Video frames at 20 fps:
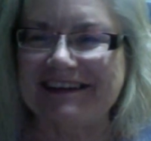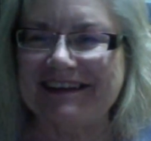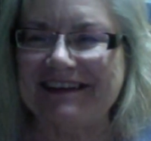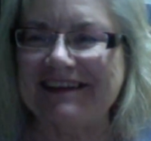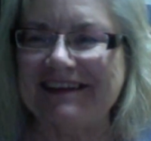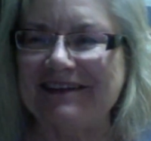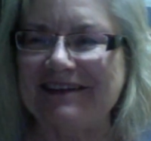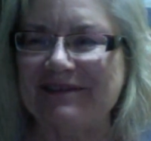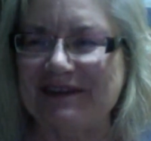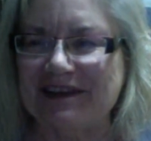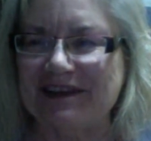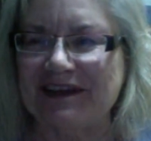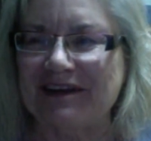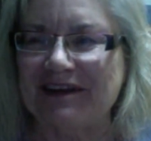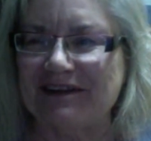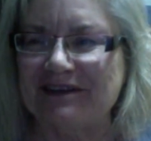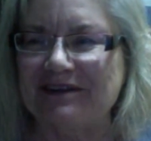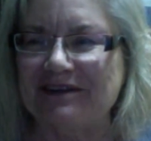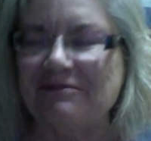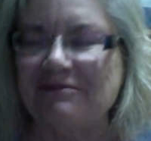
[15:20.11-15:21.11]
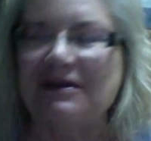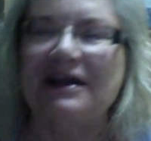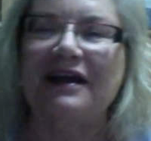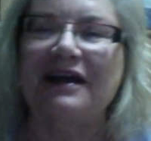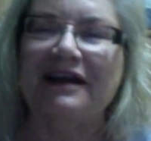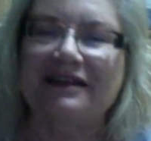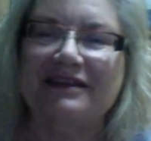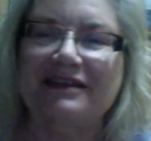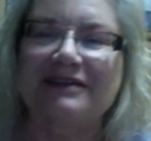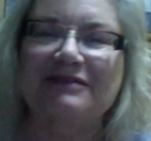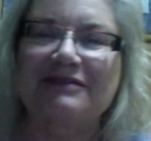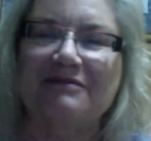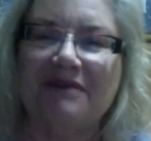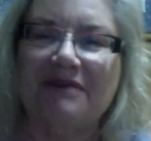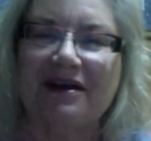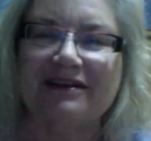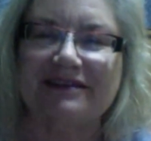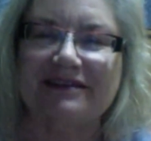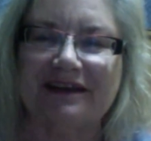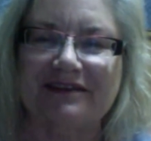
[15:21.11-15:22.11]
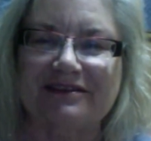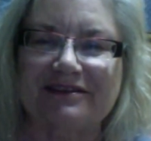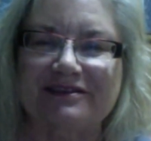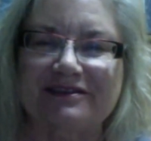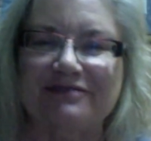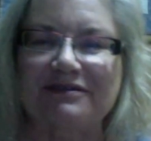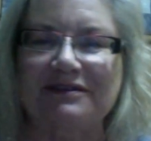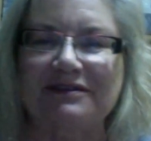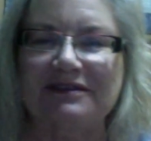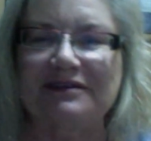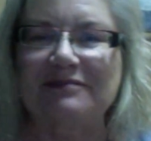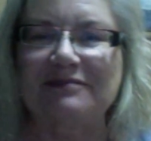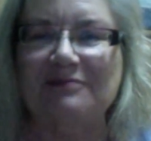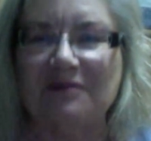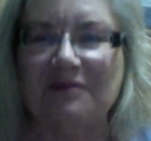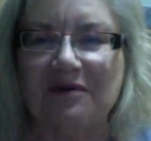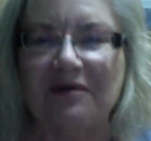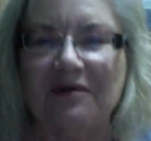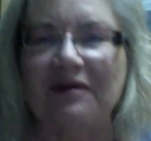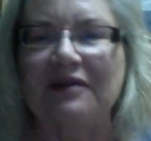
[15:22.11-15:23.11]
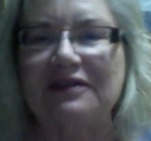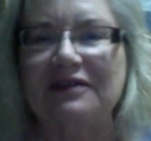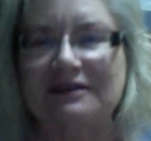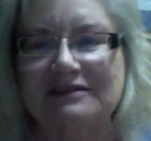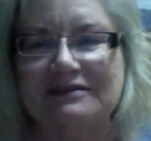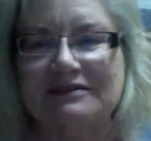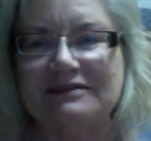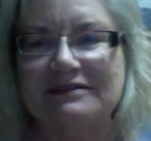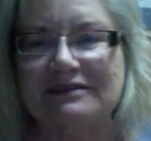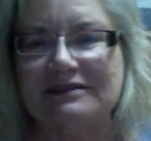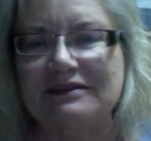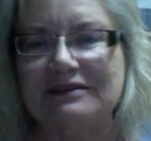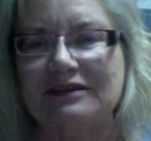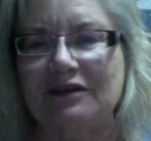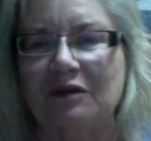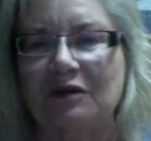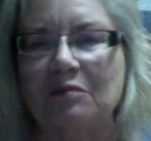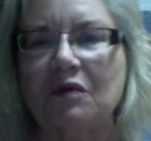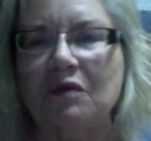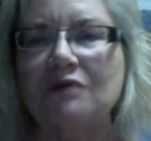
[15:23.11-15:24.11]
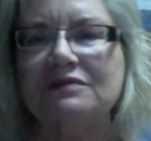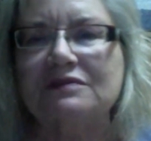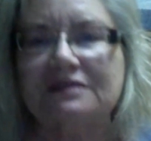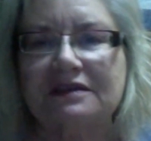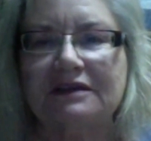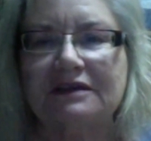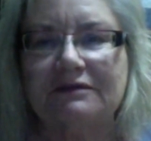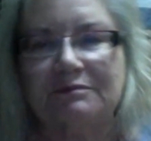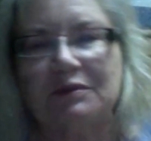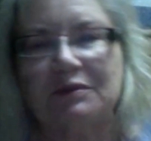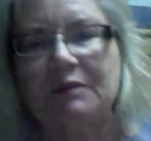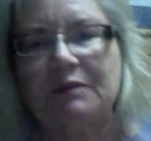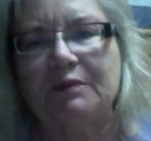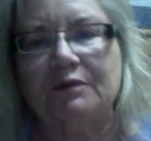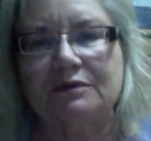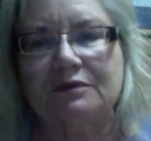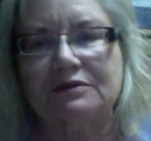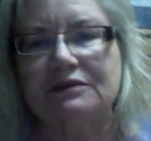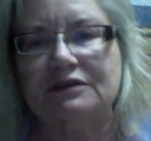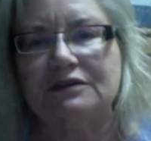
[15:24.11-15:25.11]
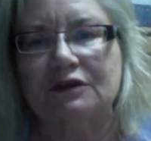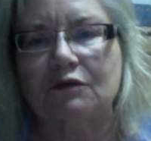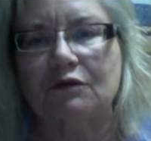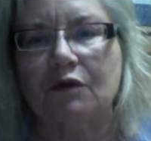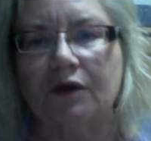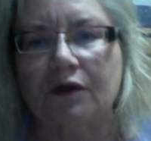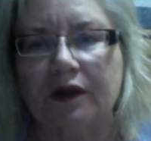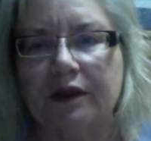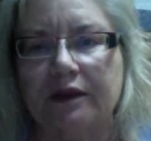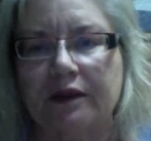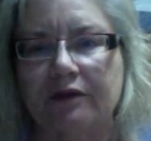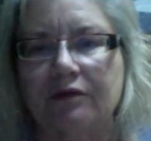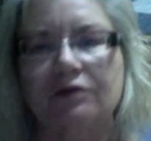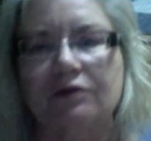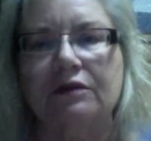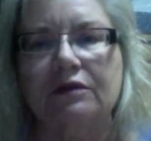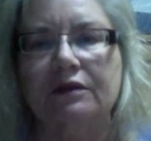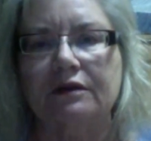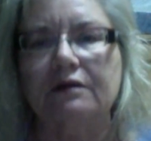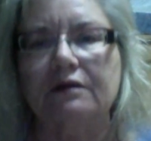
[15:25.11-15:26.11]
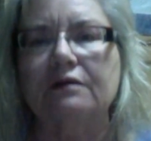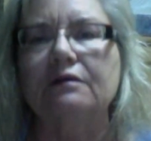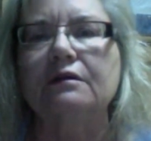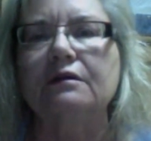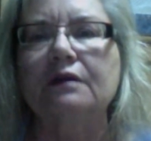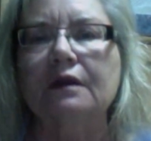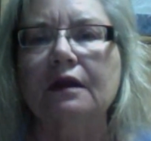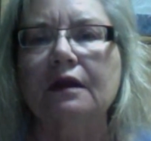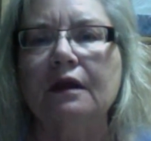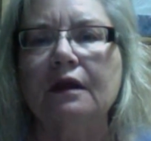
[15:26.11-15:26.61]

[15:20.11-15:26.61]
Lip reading: You would get a little wet, and then you walk down the street a little more, and then, mostly people were just squirting you a little.